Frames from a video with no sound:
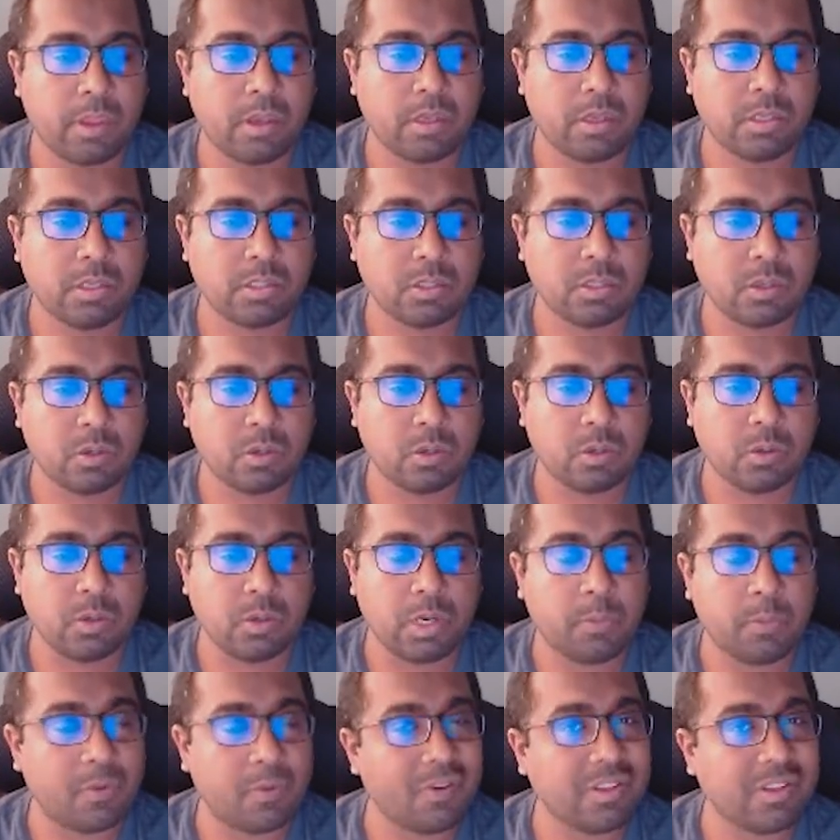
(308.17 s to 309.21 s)
So
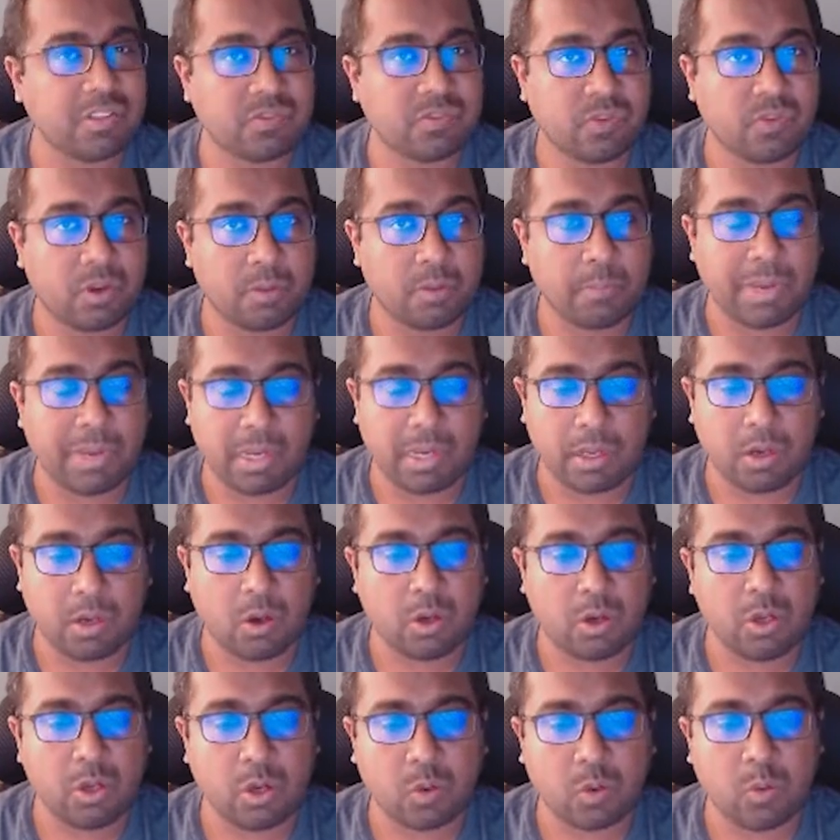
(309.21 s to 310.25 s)
it provides for a better
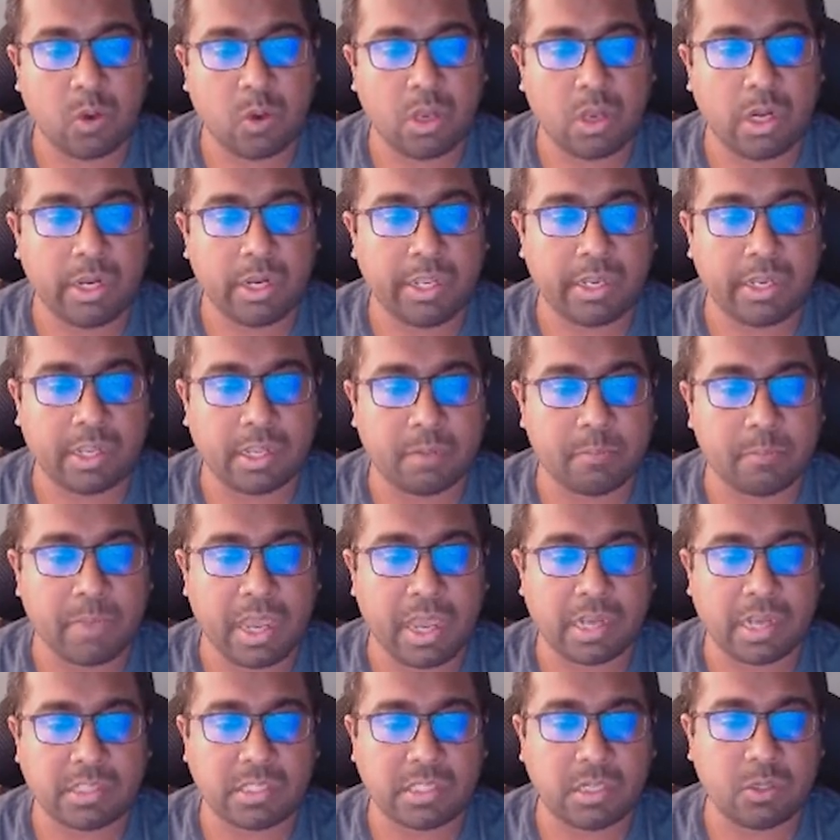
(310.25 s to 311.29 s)
audio quality in
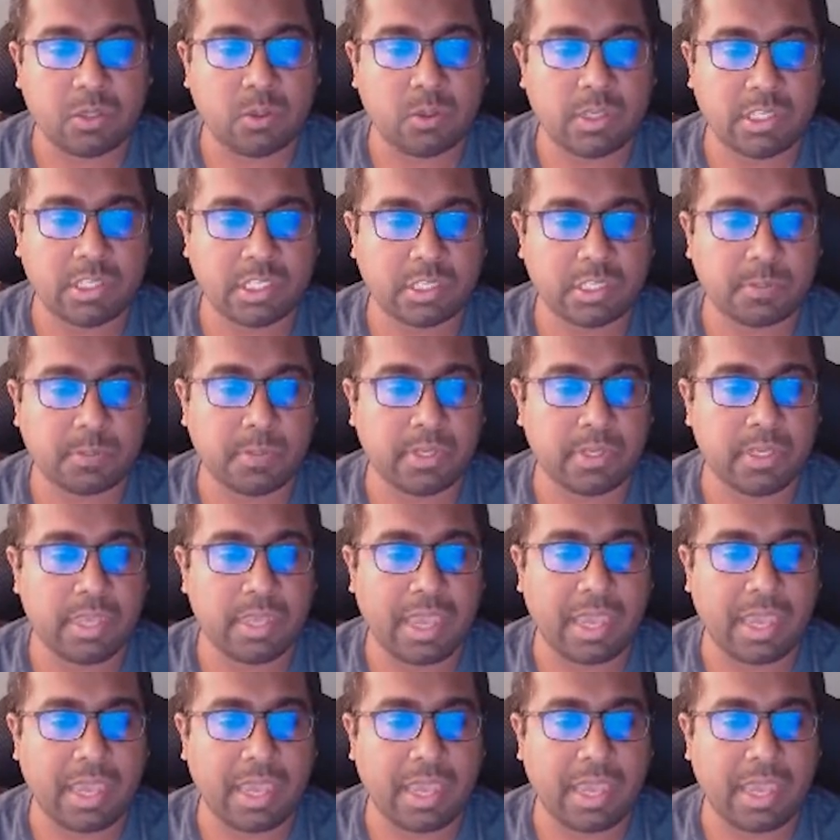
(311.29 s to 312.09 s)
comparison to HSP,